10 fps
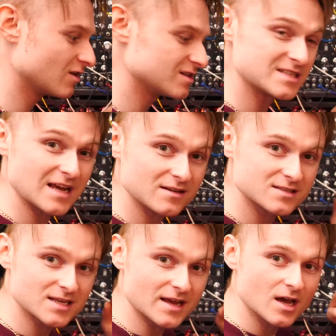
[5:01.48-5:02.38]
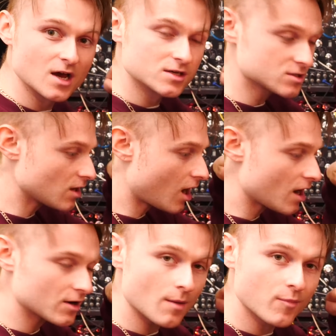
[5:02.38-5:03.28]
See? So the
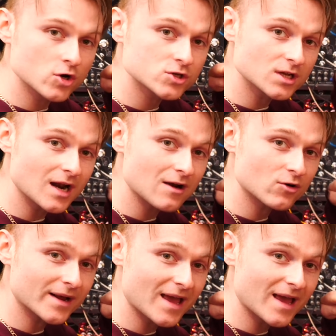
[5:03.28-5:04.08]
harder I push, the louder it